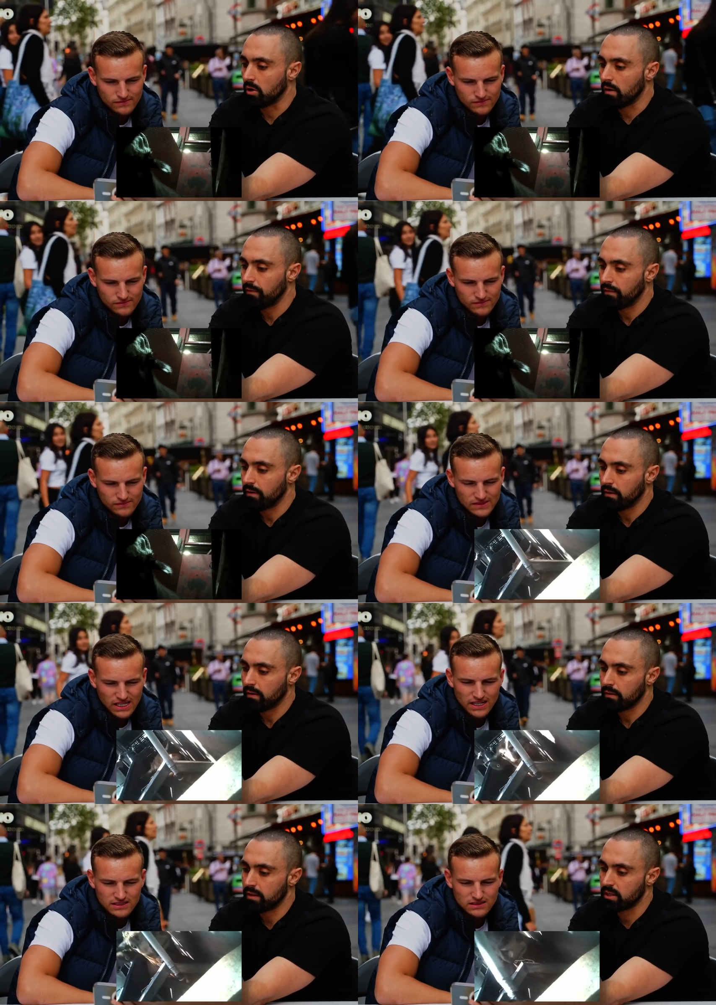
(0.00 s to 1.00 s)
Speaker 1: off.
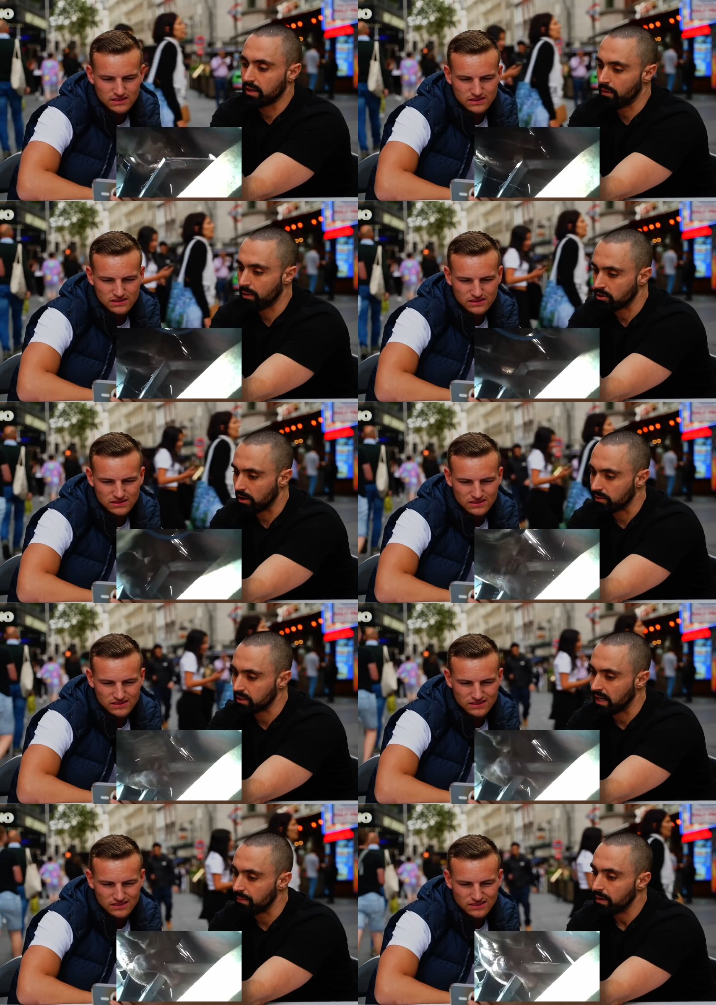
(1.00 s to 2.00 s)
Yeah, that's. is another one trying to
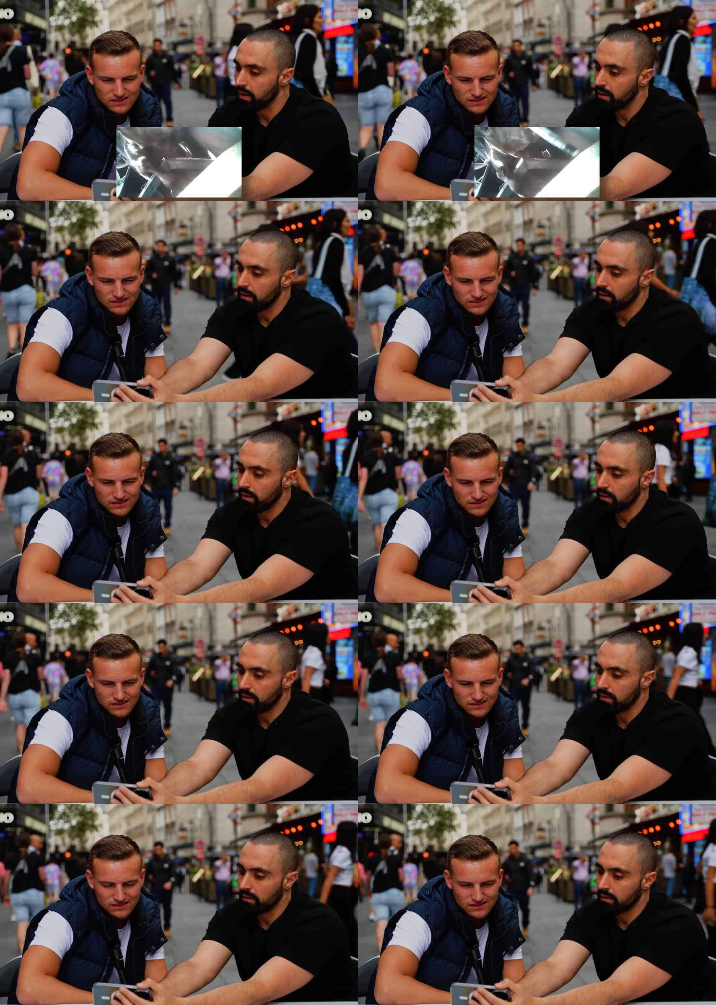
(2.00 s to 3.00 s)
escape.
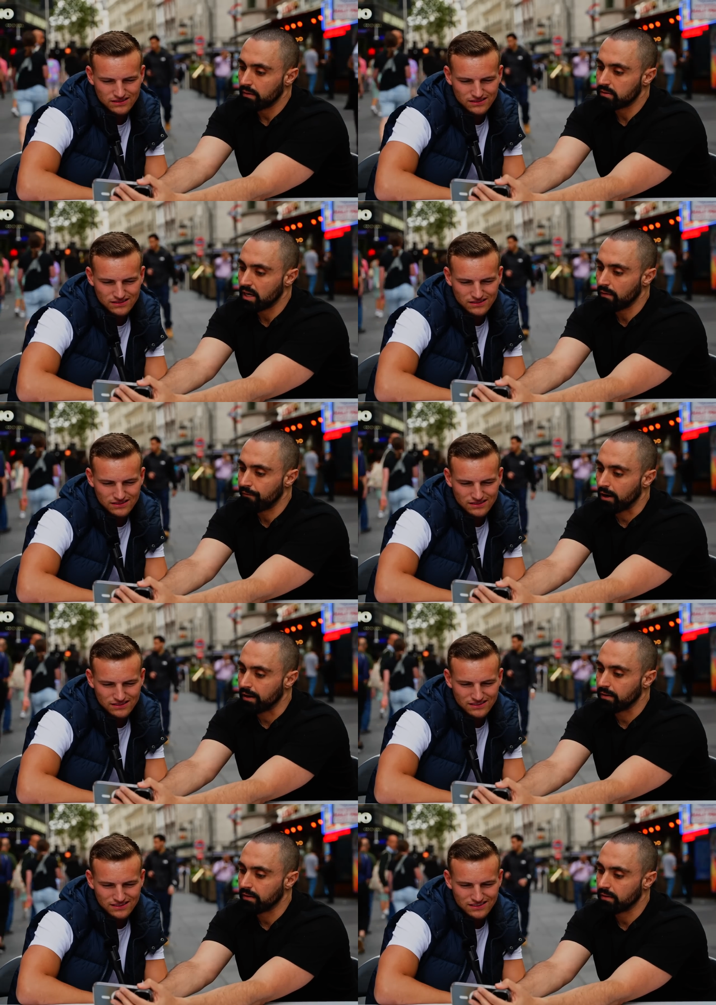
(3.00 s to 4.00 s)

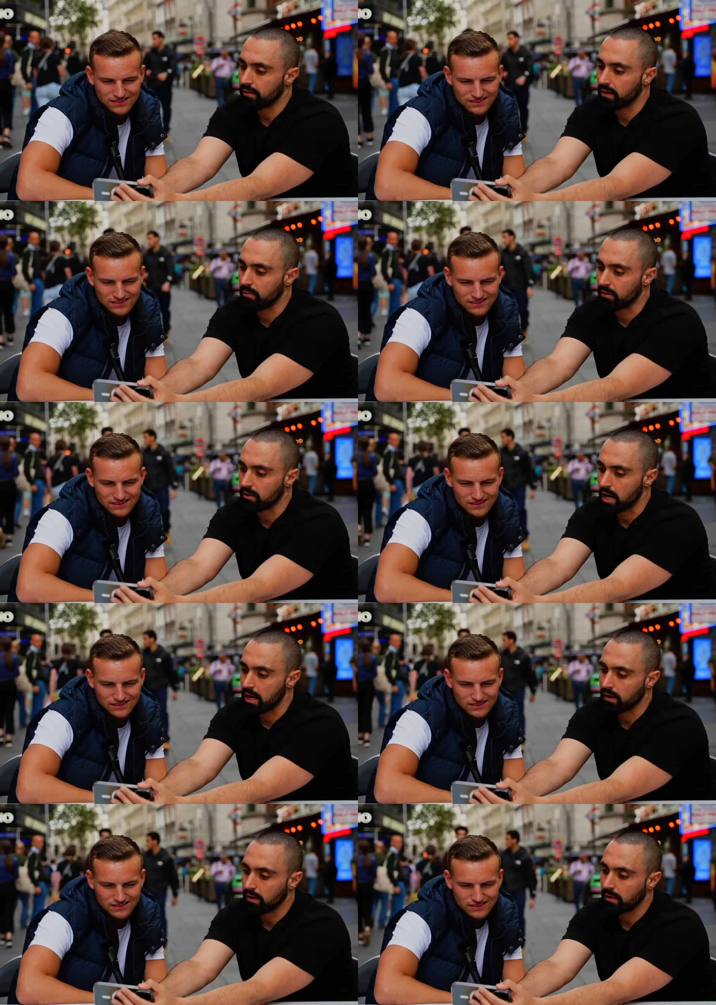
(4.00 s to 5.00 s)
Terrified. They don't want to
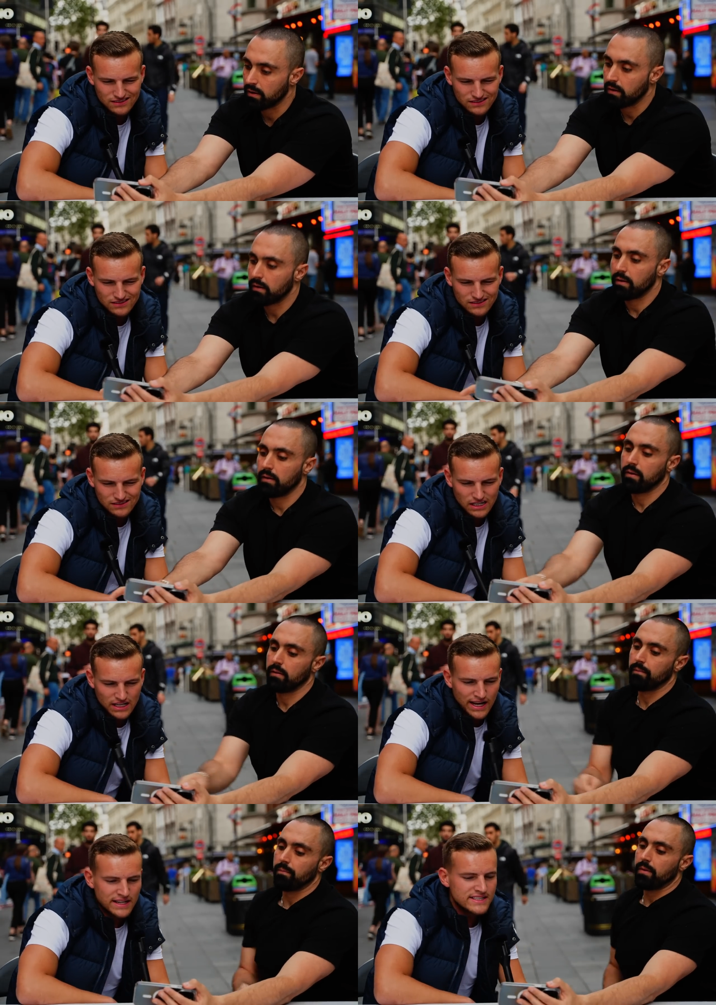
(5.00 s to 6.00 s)
die.
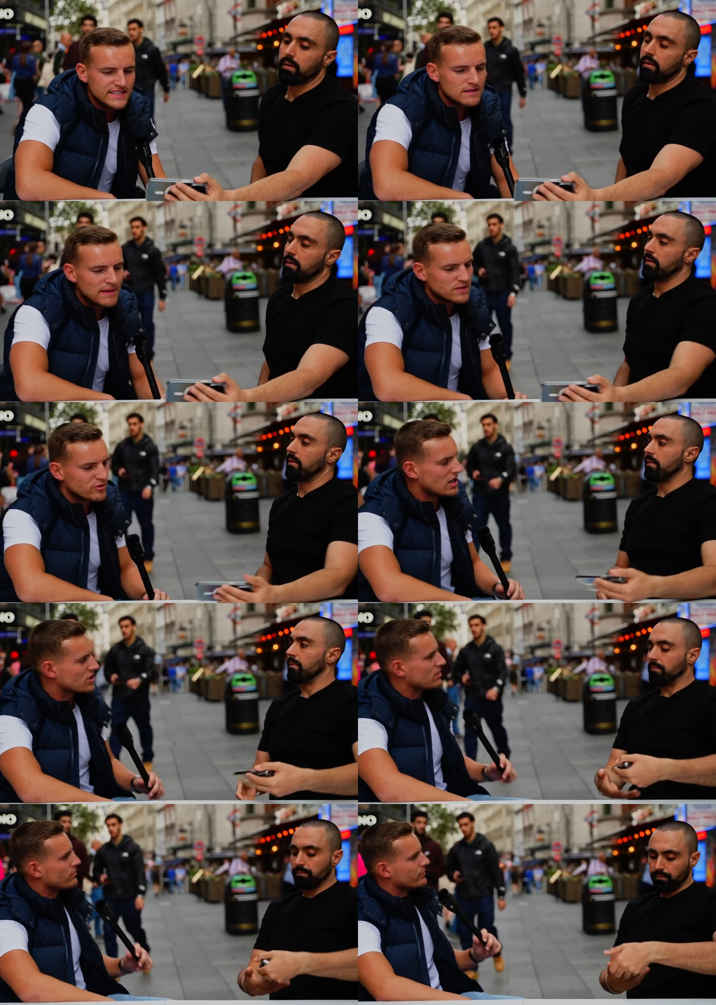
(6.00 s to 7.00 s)
Speaker 2: And is this the mass
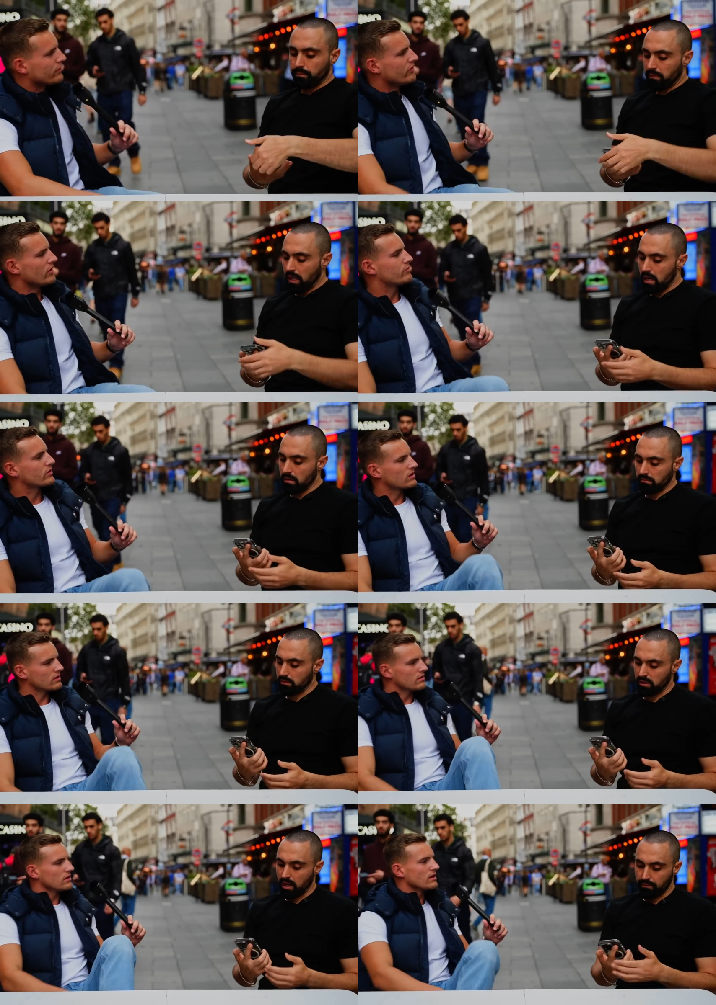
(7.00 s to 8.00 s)
production? no,
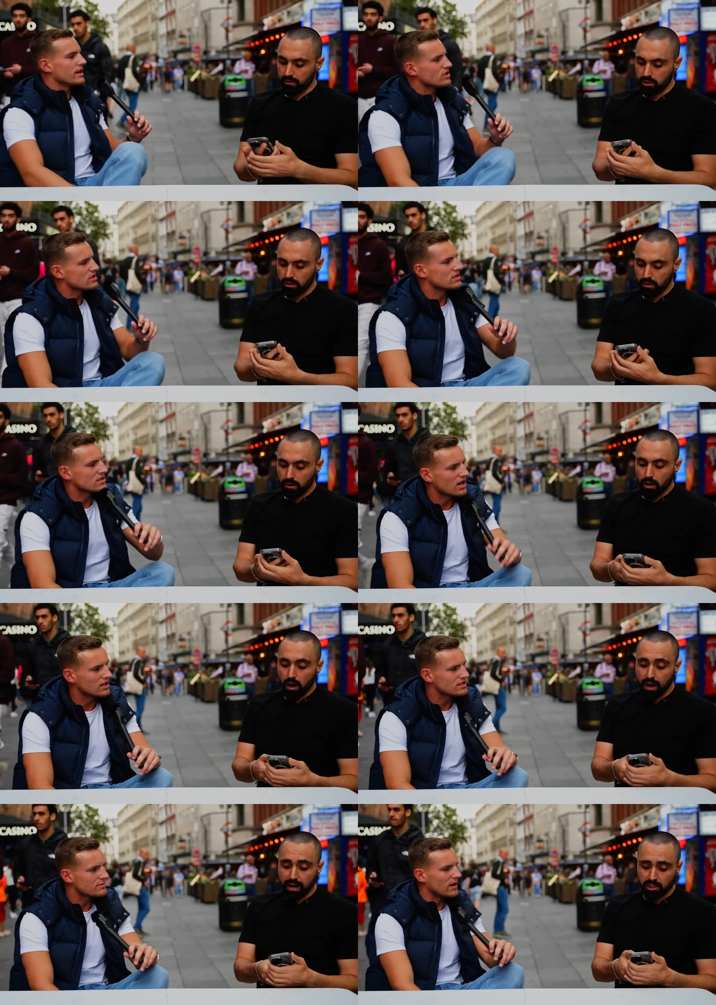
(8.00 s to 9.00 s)
just, Just a I
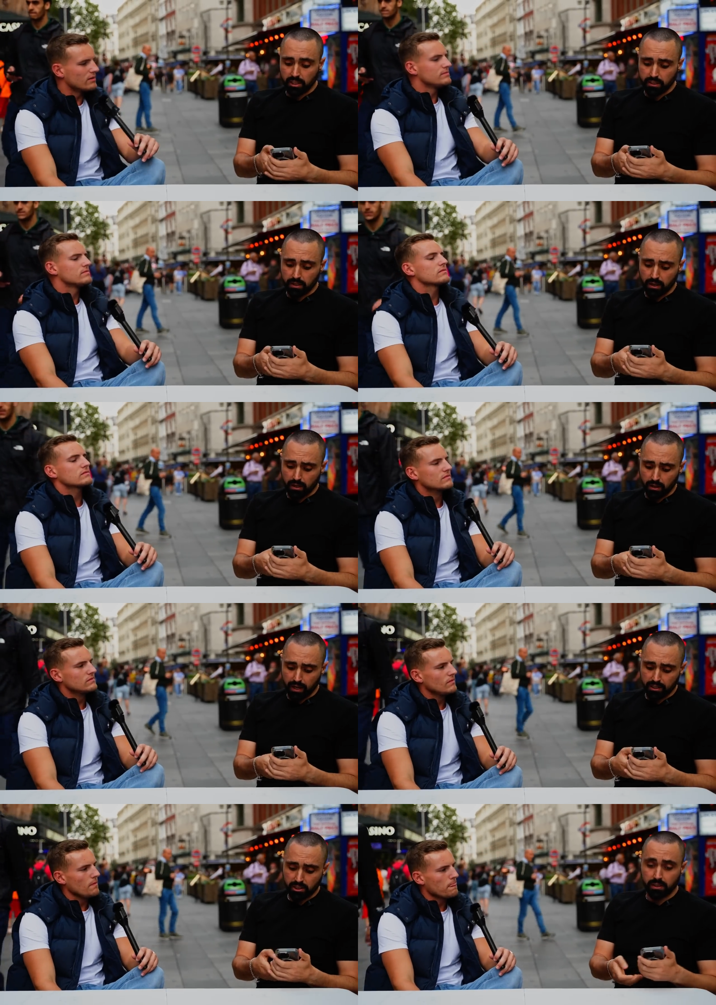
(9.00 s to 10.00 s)
spot. actually
Speaker 1: did a.
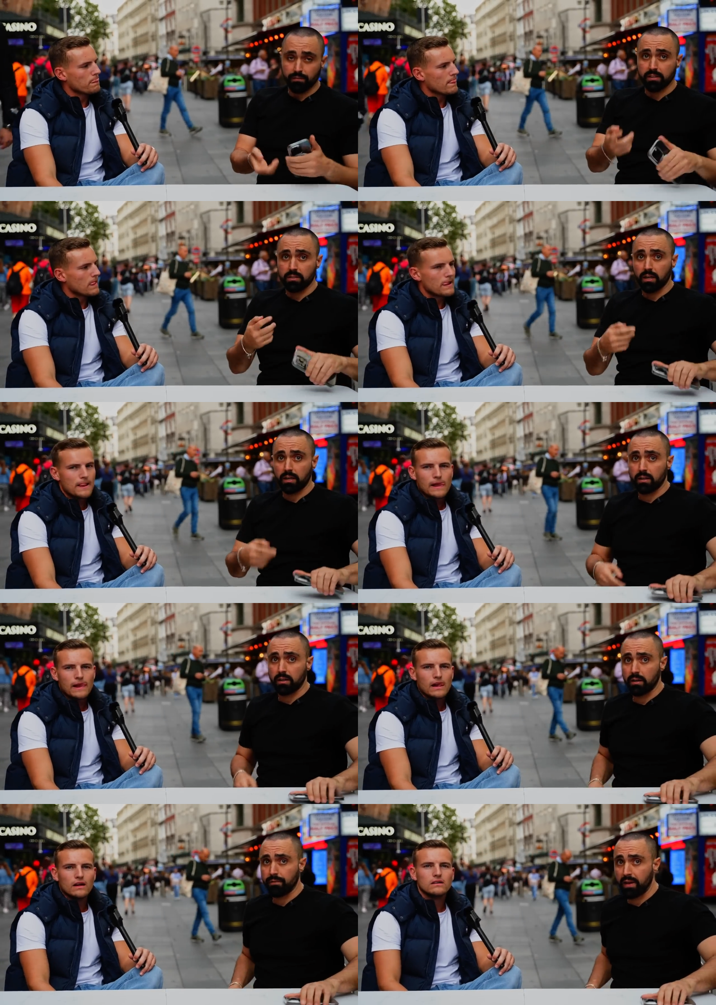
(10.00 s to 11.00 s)
I actually investigated
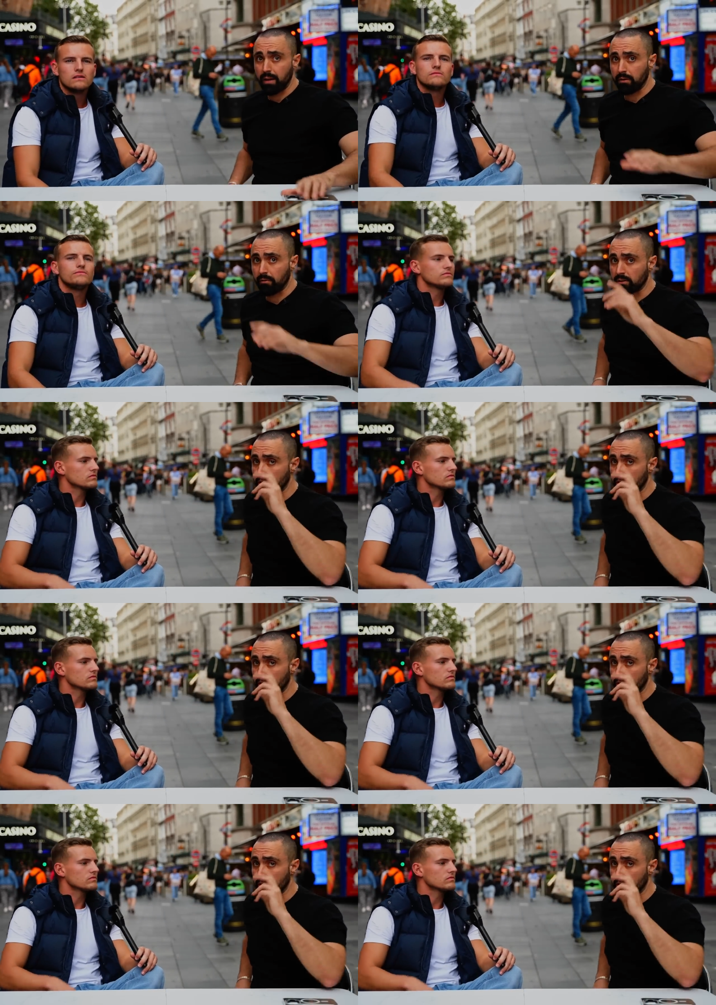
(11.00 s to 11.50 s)
a family-run